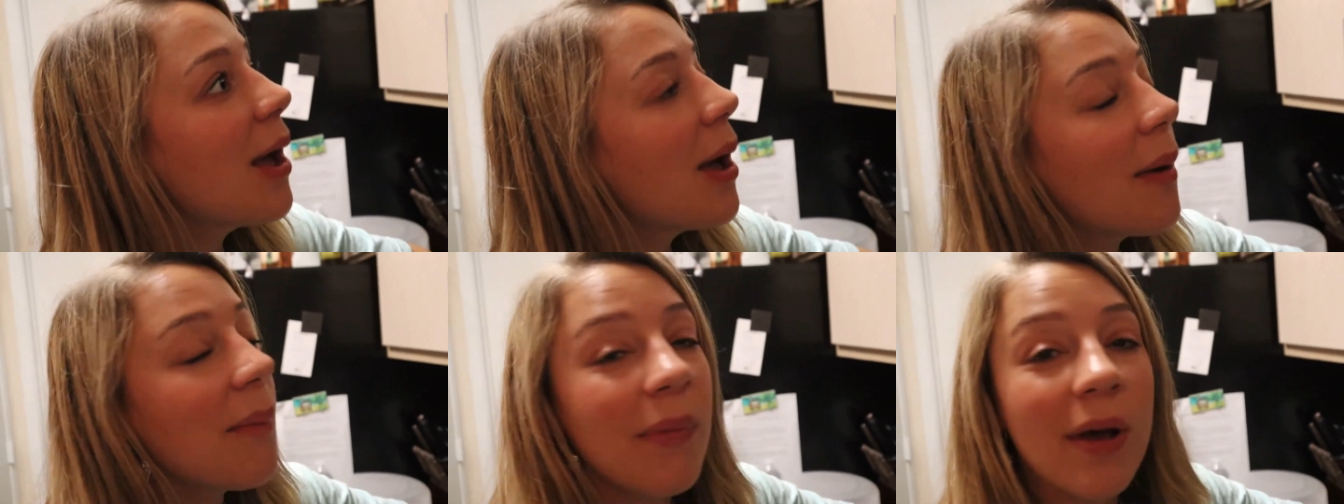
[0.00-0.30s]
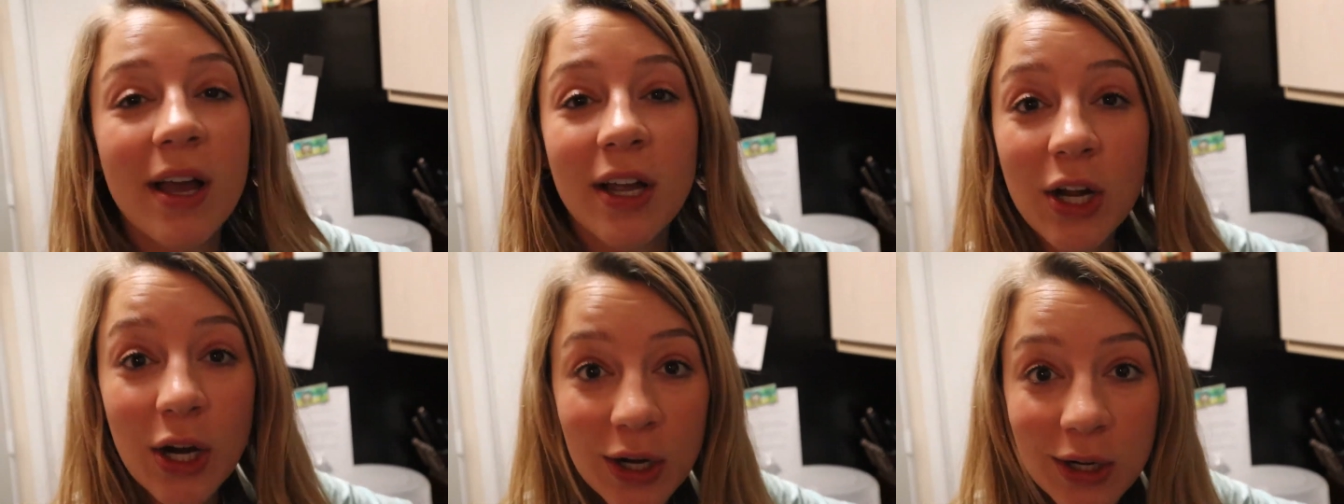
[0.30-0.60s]

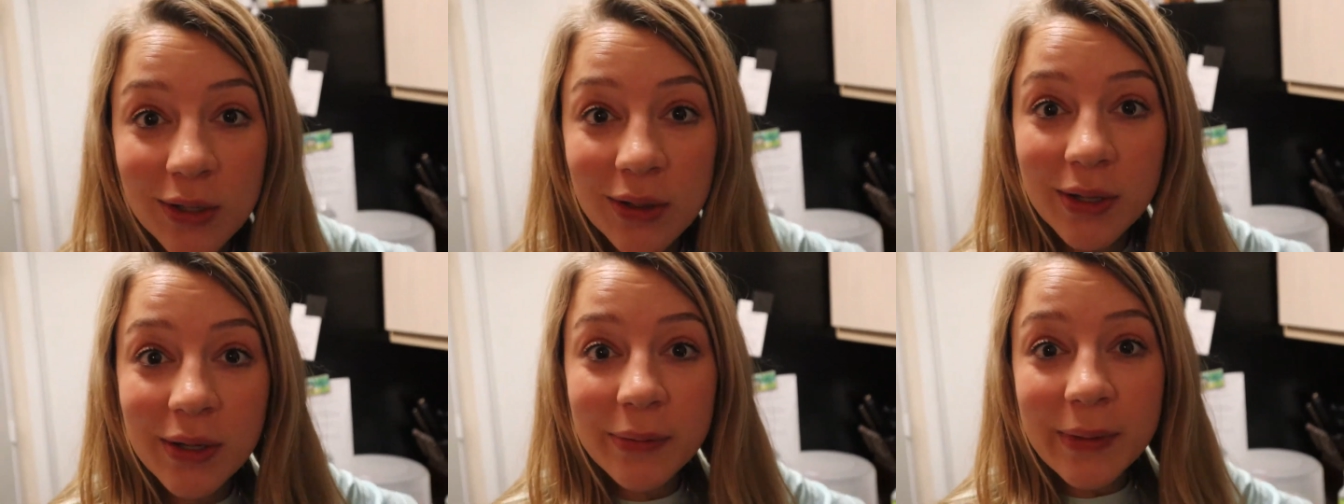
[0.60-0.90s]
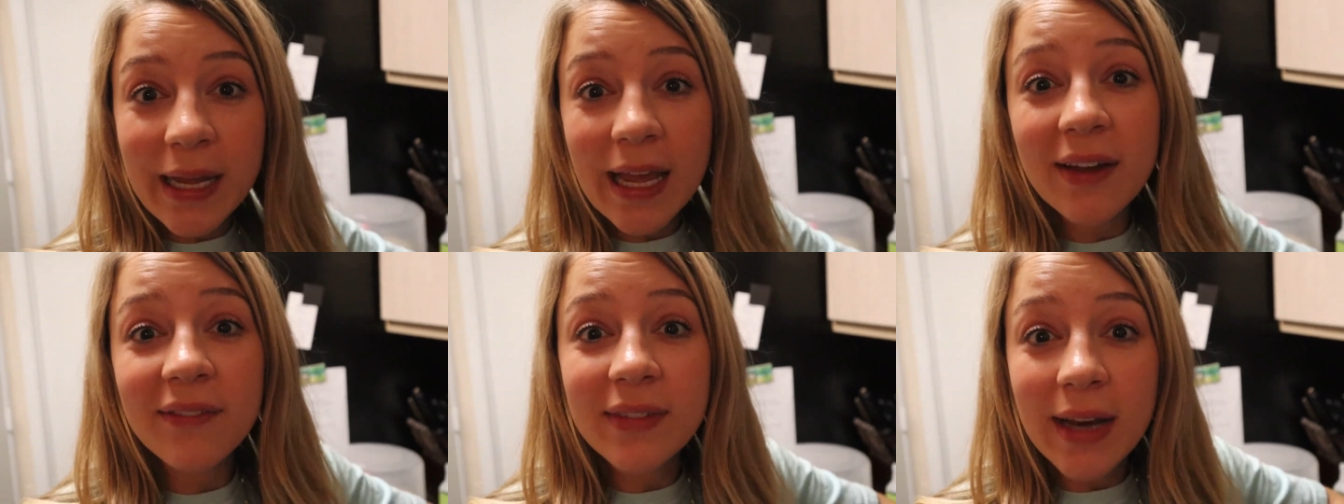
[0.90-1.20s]
But currently we
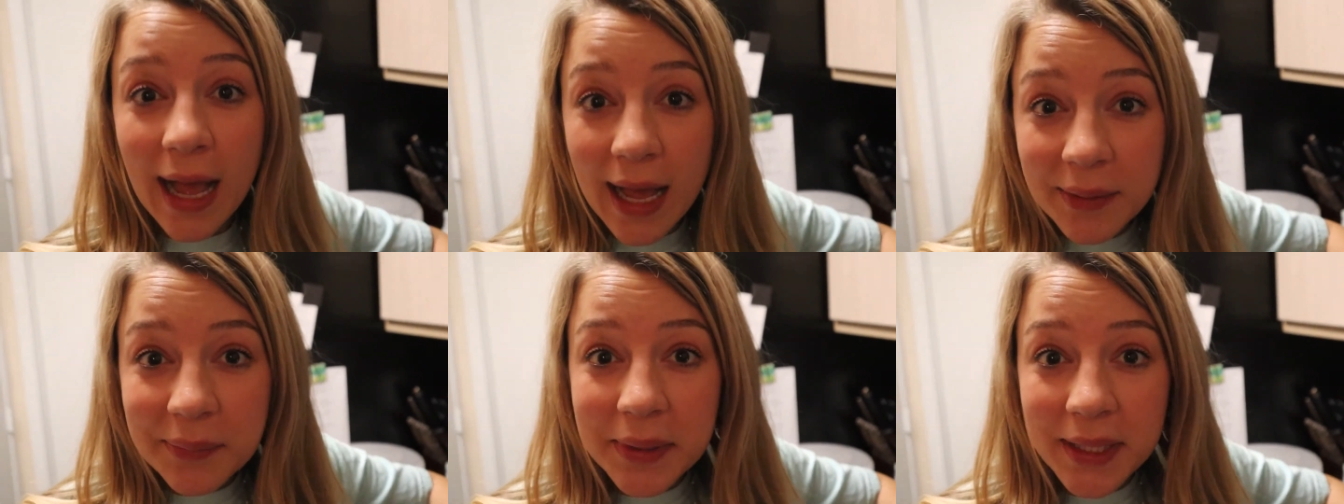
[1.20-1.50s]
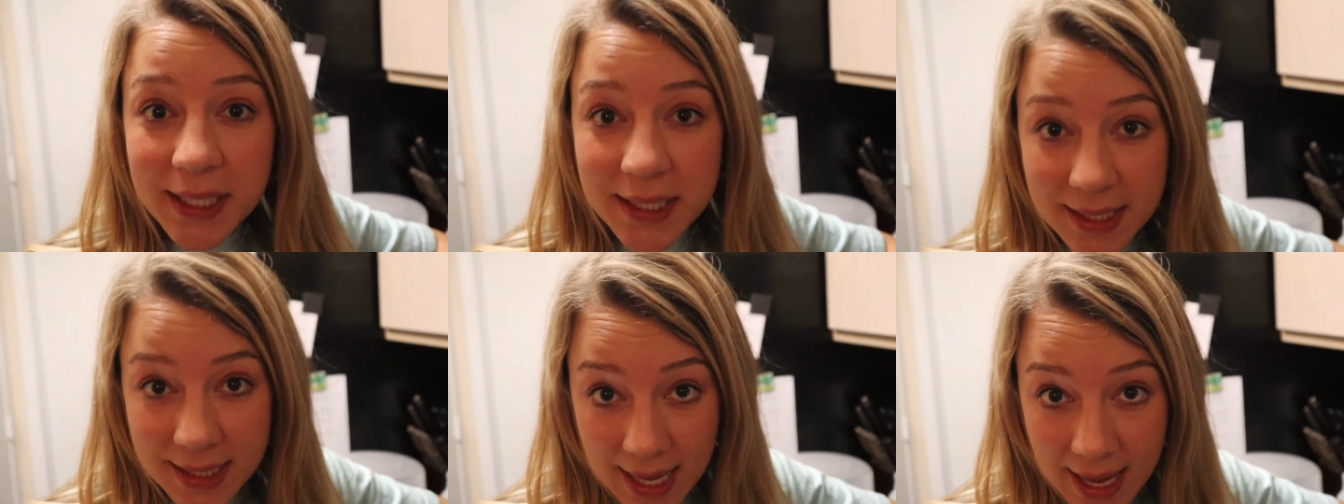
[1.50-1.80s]
have 9
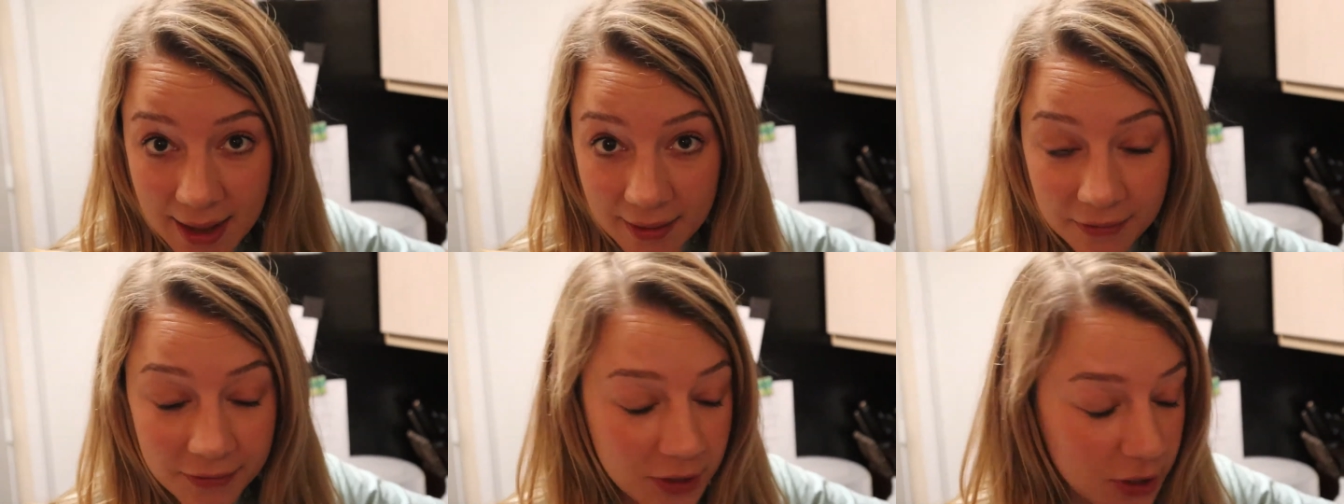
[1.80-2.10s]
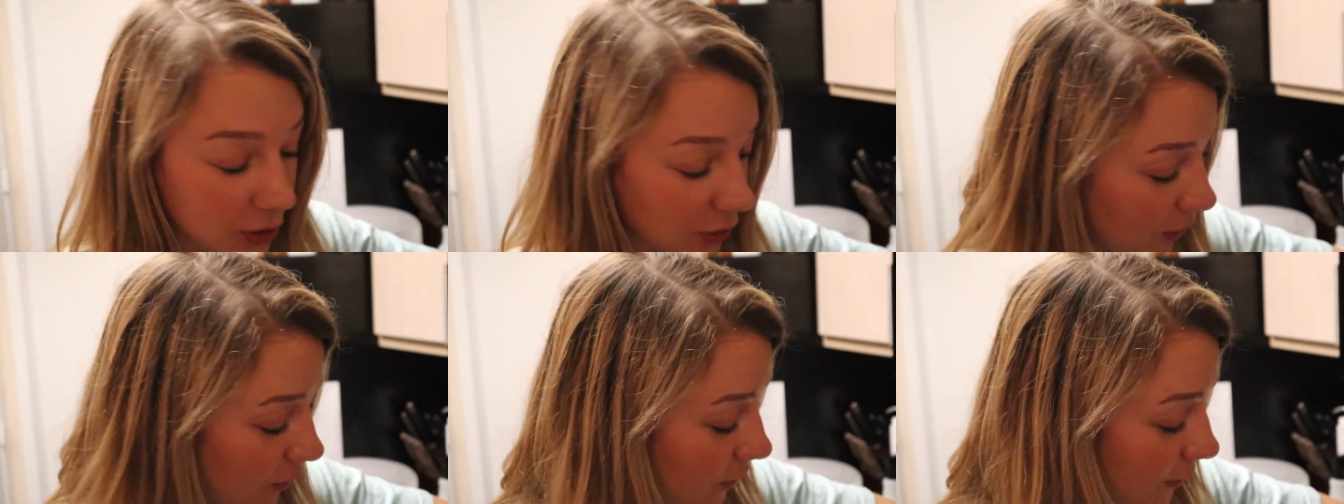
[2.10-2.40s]
minutes left
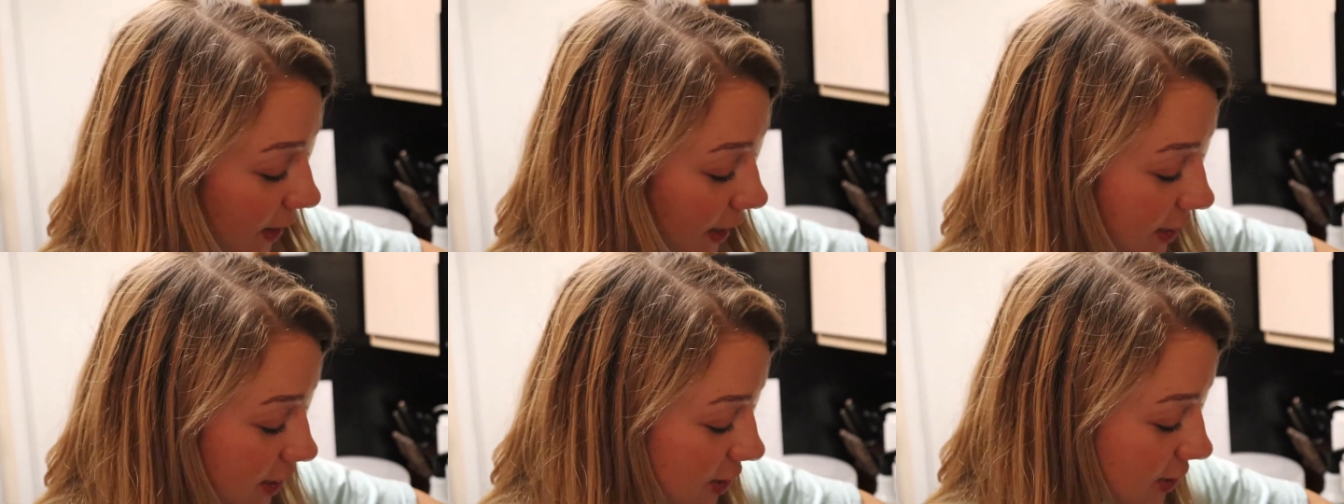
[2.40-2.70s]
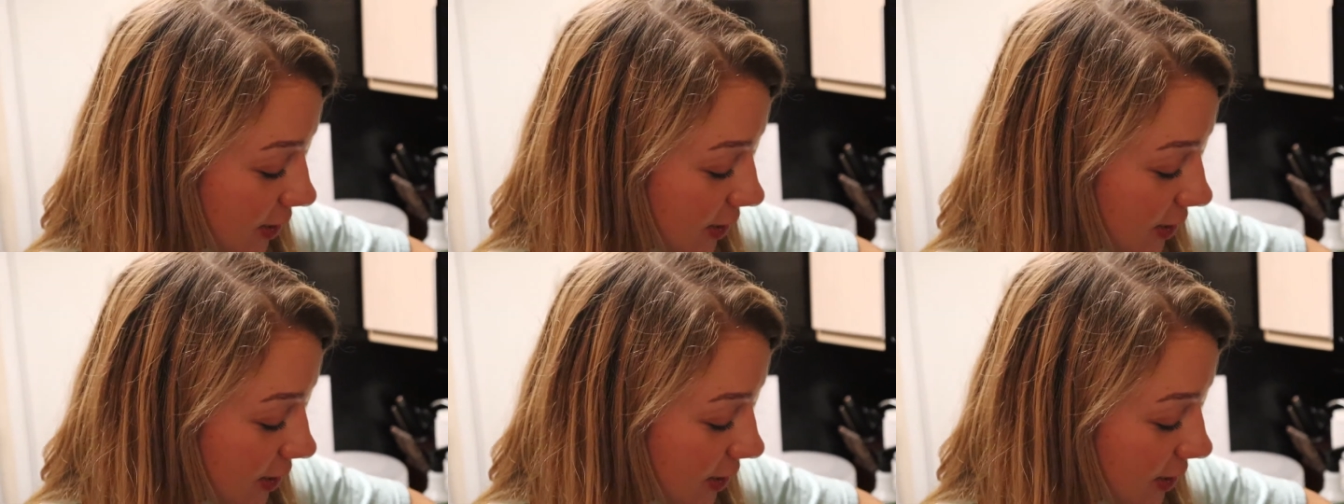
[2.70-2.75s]
to finish